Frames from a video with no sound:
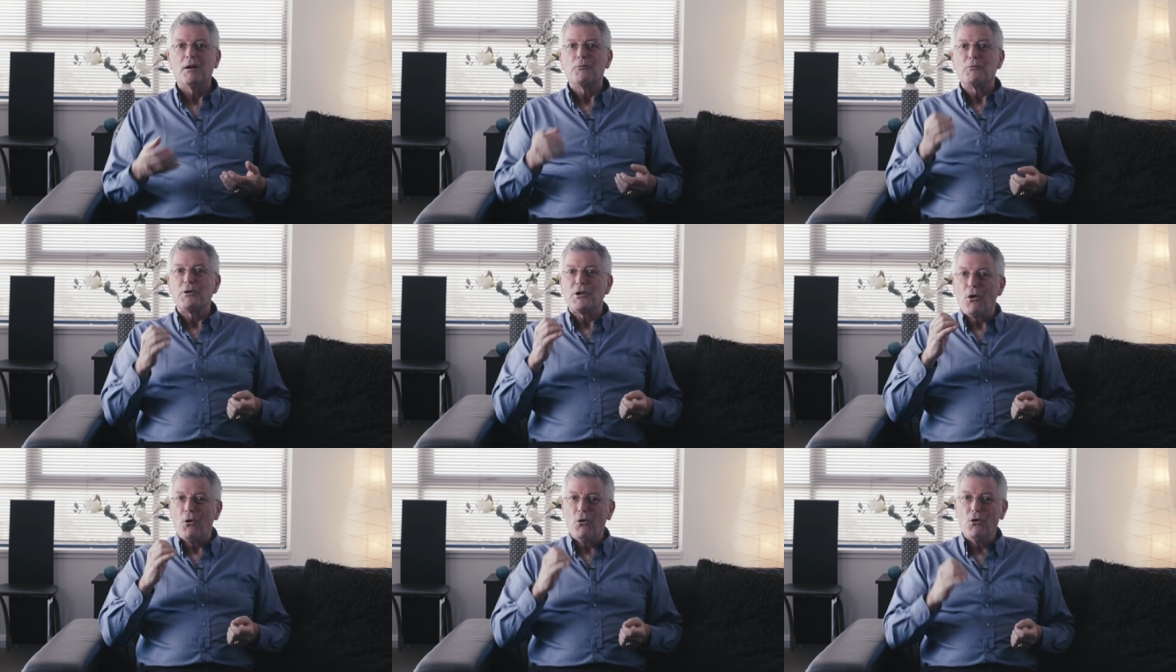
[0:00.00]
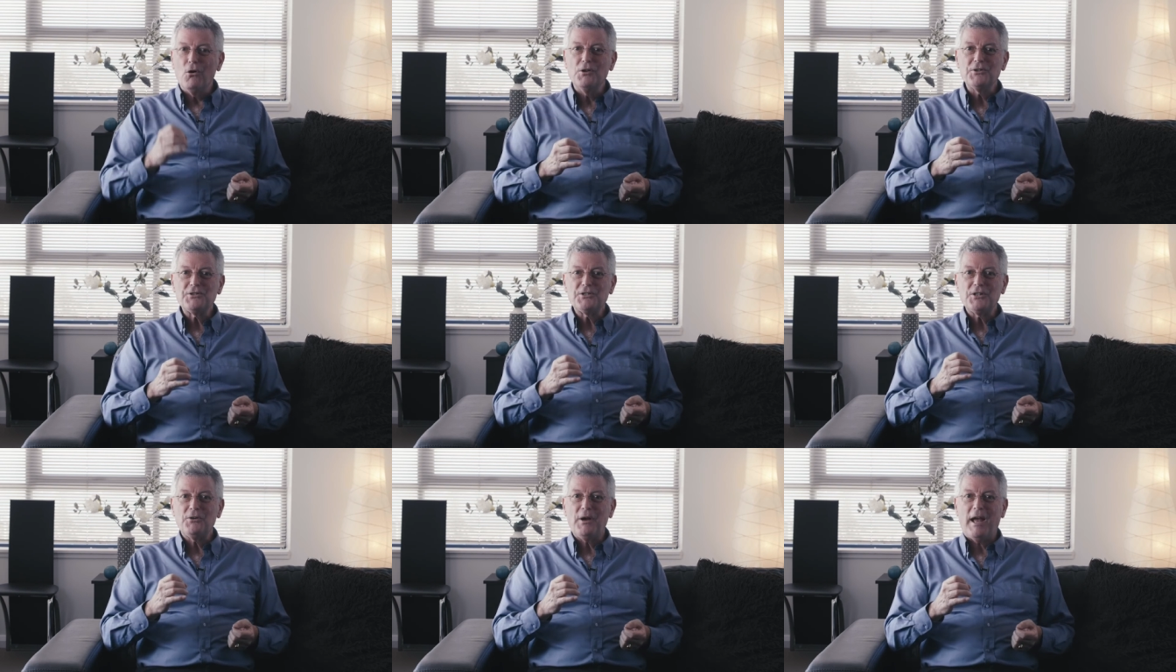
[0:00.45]
we
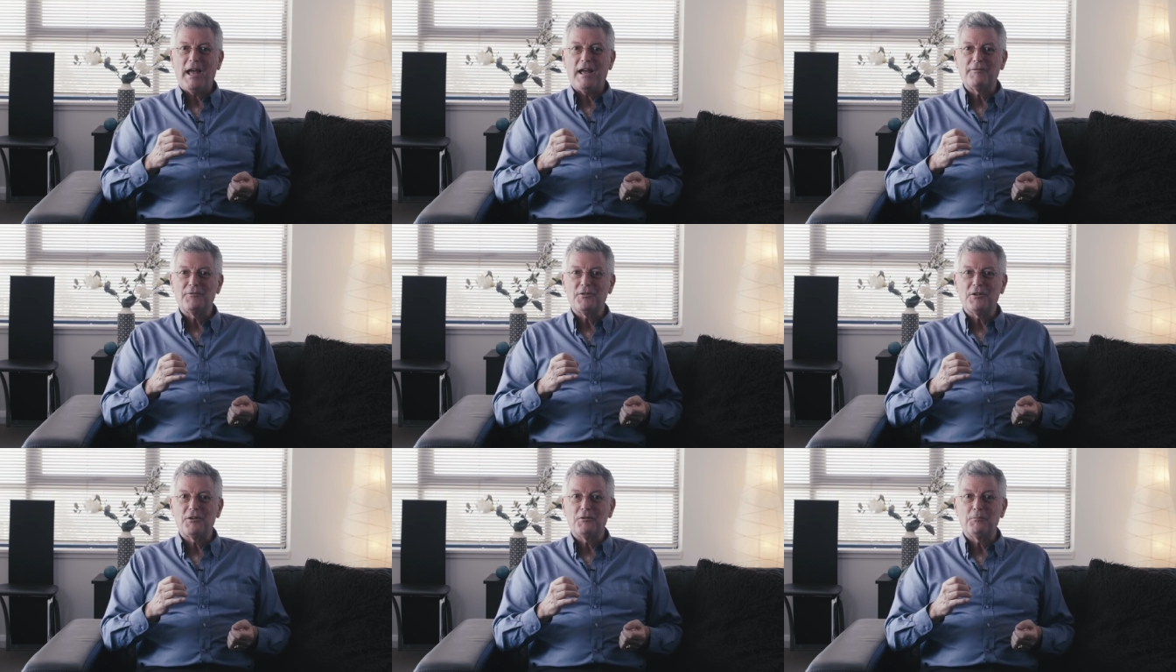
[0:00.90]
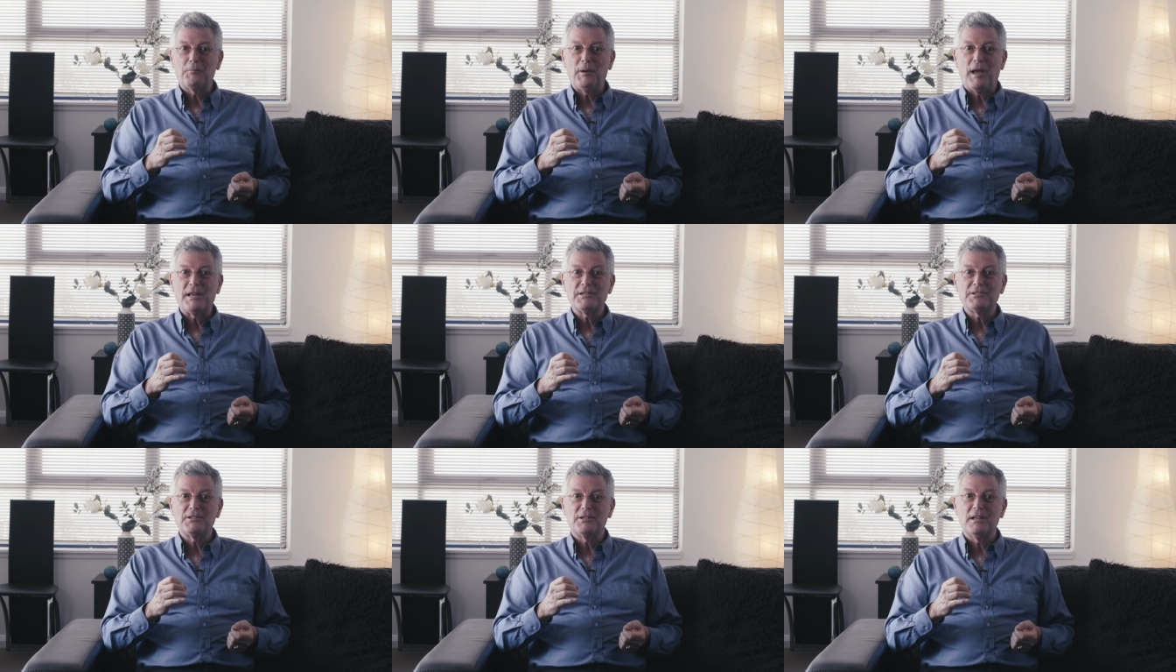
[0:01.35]
also have the
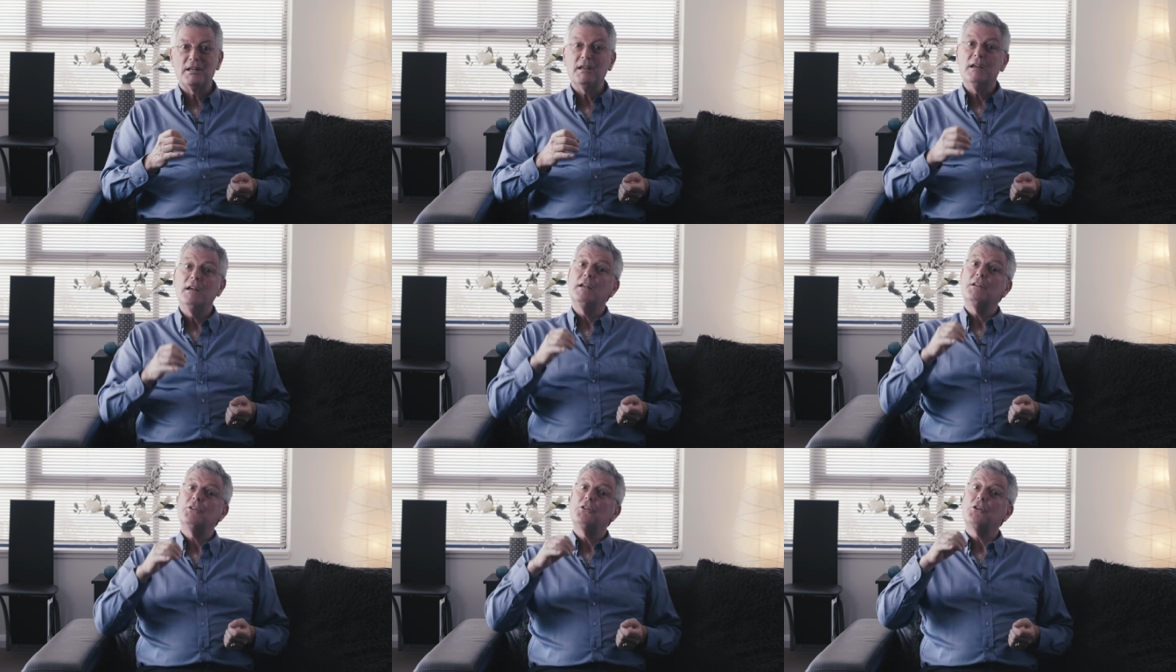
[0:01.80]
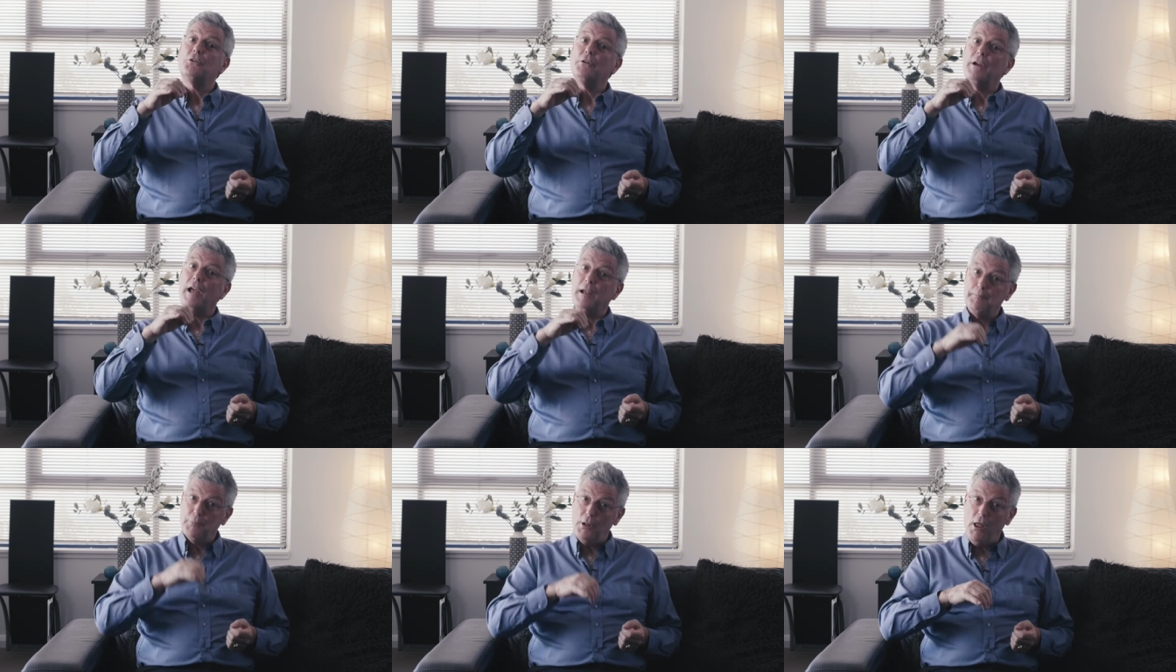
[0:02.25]
capacity to
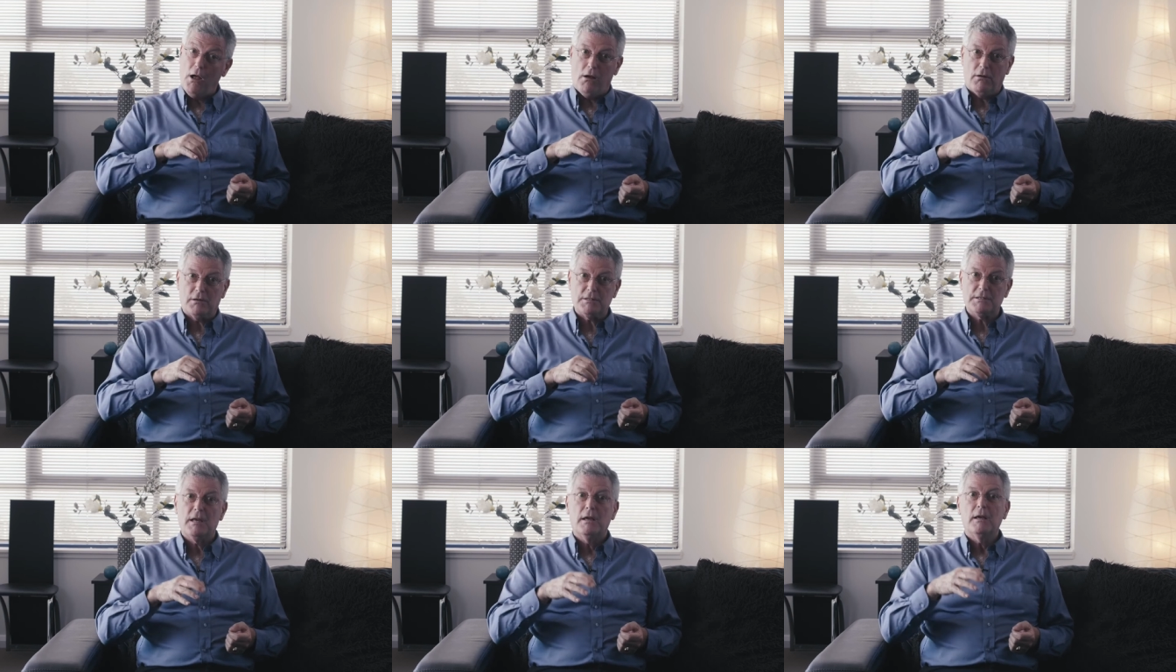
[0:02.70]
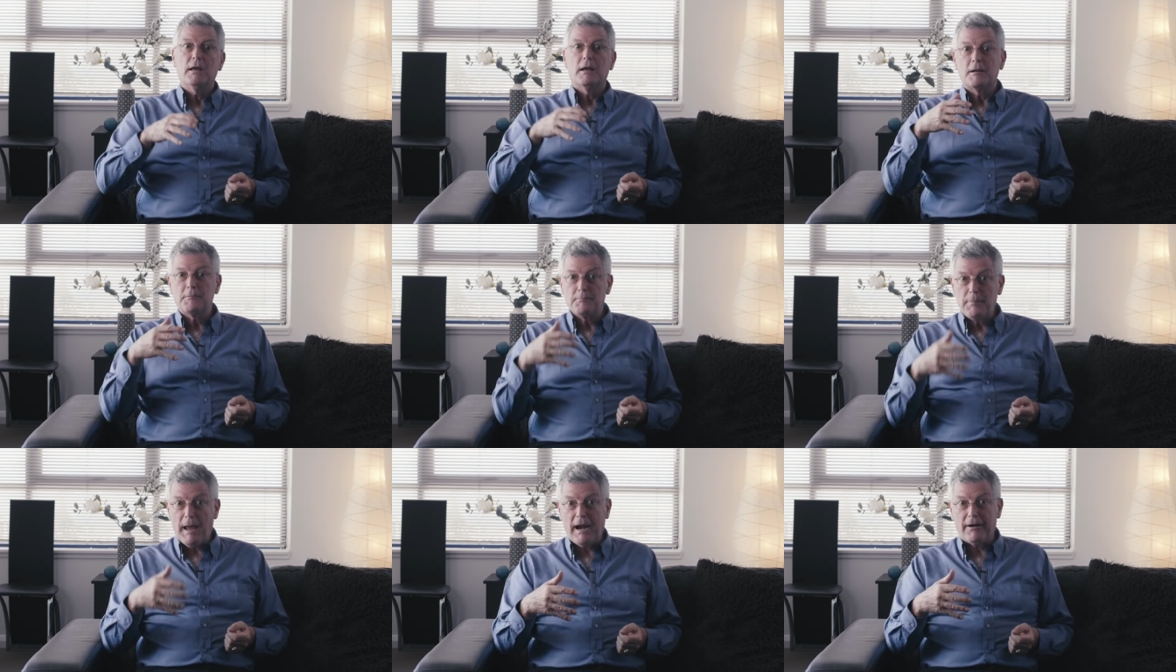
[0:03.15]
create blocks
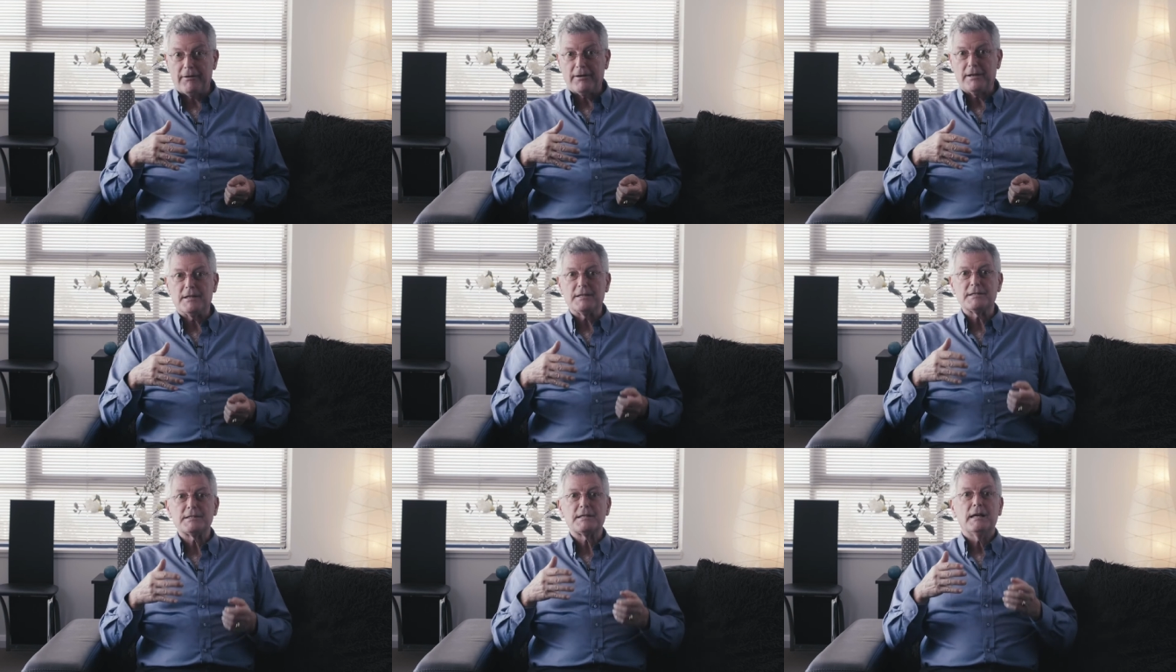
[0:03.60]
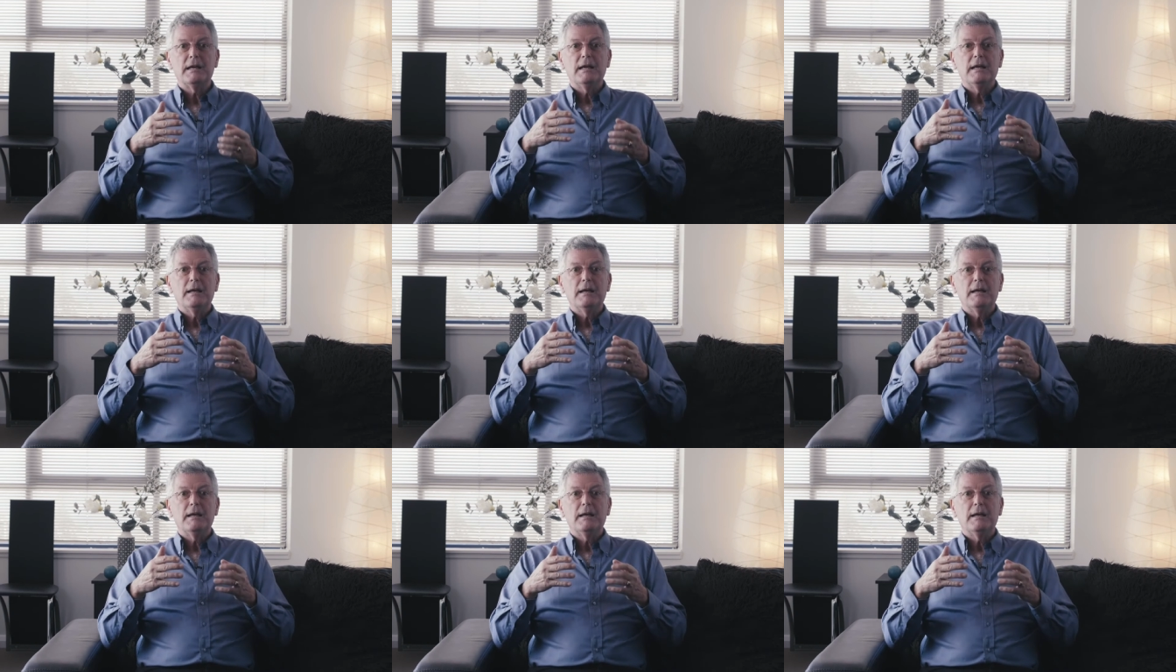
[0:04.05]
and barriers.